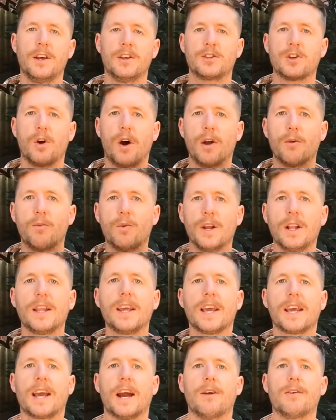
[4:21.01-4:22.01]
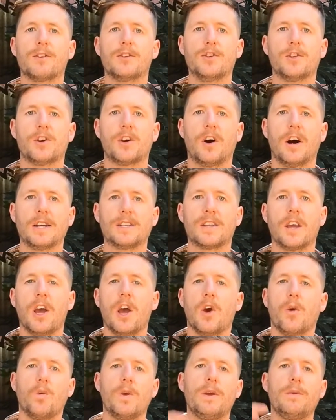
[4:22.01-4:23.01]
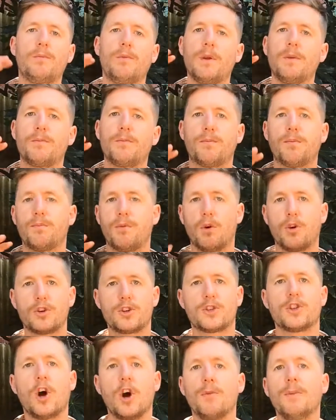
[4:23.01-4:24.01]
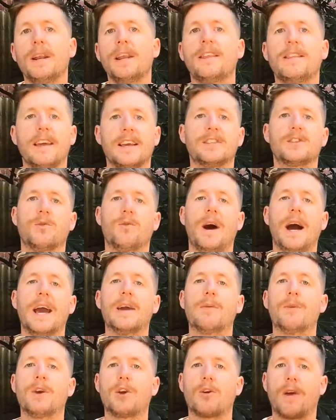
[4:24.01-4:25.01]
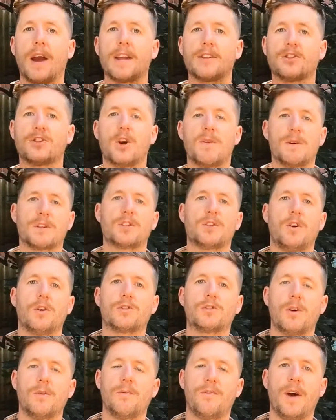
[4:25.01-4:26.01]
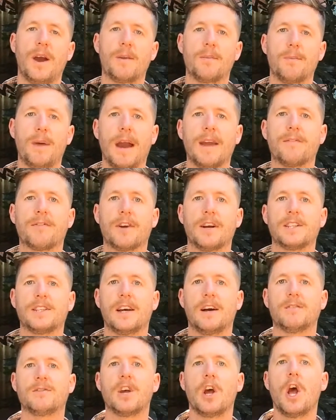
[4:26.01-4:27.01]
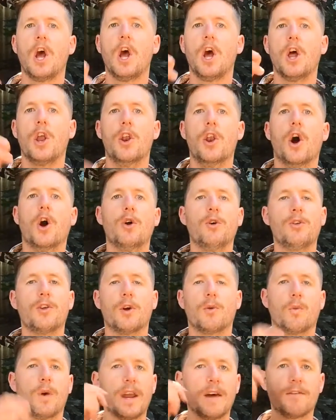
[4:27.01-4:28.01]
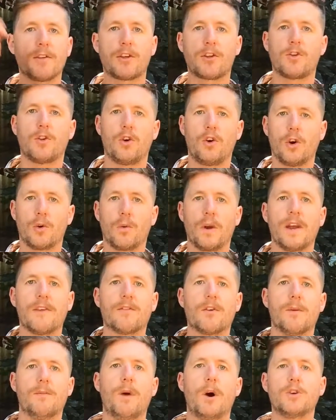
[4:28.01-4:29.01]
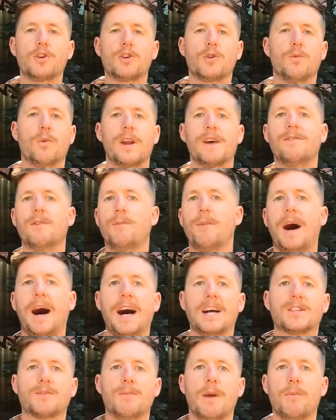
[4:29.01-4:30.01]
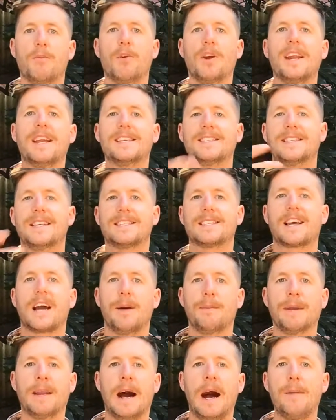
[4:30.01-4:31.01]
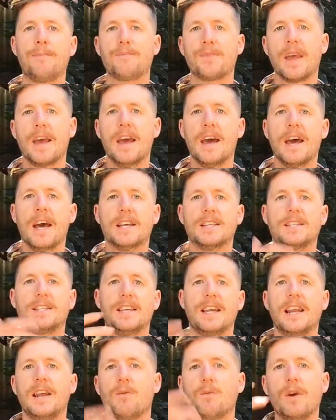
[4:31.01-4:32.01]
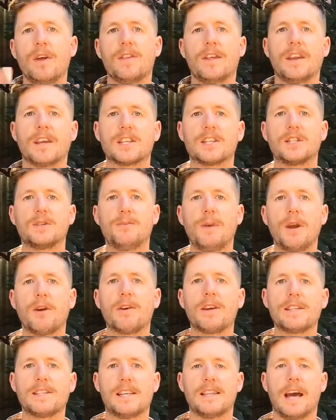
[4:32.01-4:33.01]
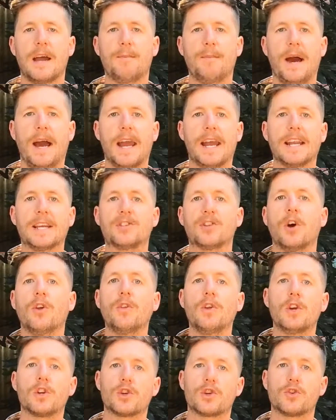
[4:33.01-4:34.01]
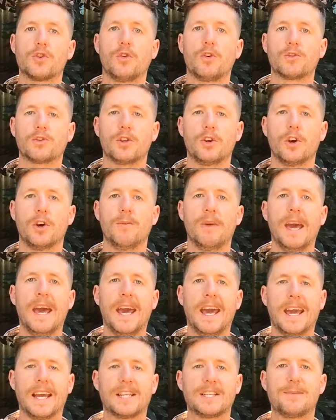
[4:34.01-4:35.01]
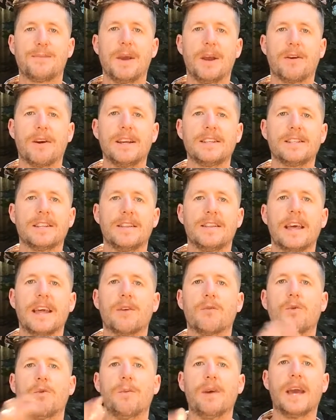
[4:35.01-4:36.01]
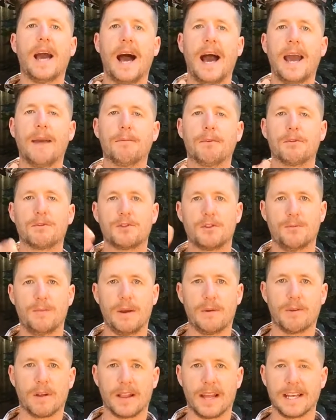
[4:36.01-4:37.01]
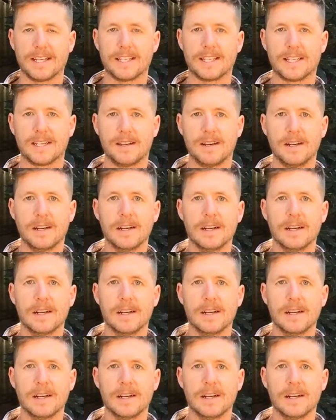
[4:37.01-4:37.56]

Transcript: So I really encourage you guys. We push so many things away and we create so much long-term pain for ourselves. Know that whatever thought, whatever emotion, whatever past memory it is that's coming up, sitting with and experiencing that pain is only a short-term experience, and then it will be able to be released.